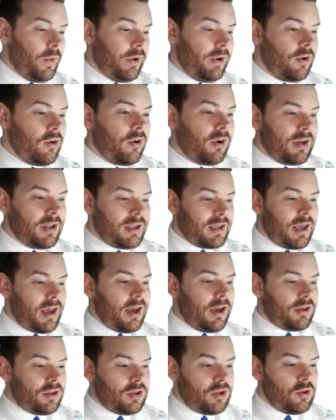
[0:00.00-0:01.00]
not going to get a
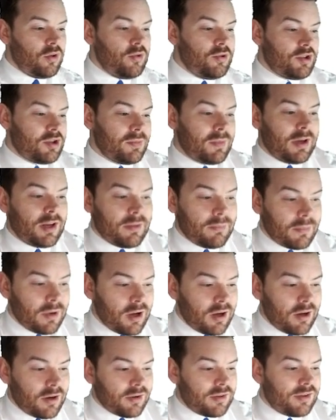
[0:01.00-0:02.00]
huge amount of
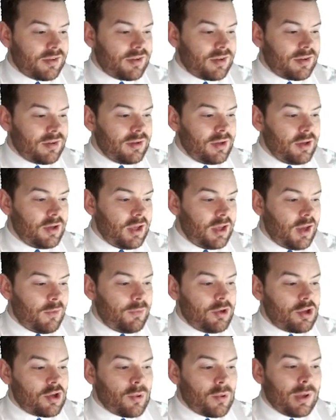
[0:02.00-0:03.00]
marks if we
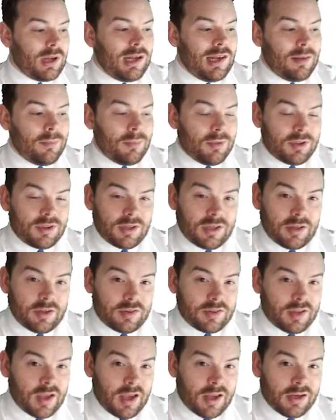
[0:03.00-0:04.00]
show a limited
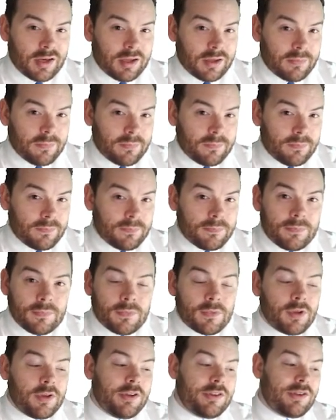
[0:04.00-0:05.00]
understanding.
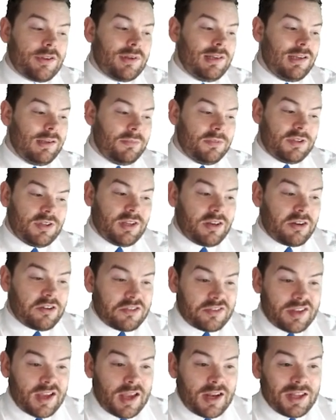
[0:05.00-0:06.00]
So a limited
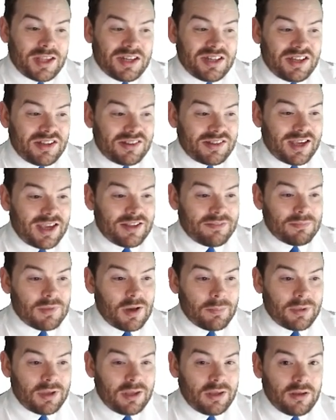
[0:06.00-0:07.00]
understanding in this case might
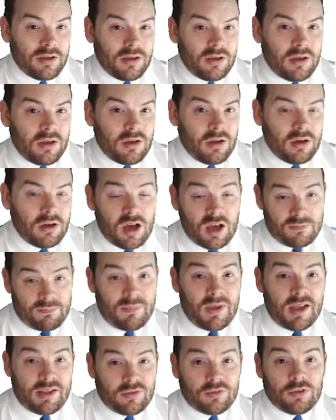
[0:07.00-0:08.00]
be, I
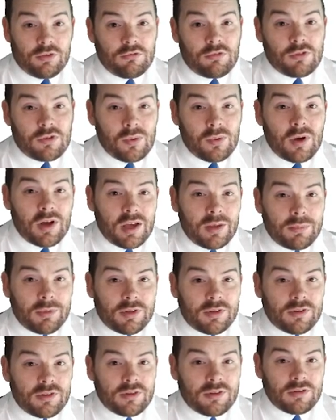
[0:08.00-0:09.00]
met all the
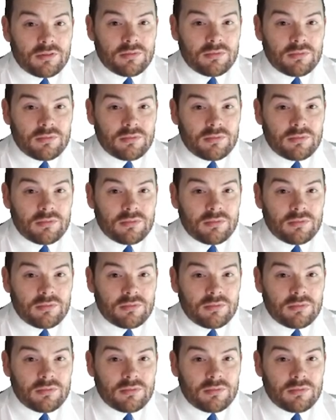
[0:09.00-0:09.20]
requirements.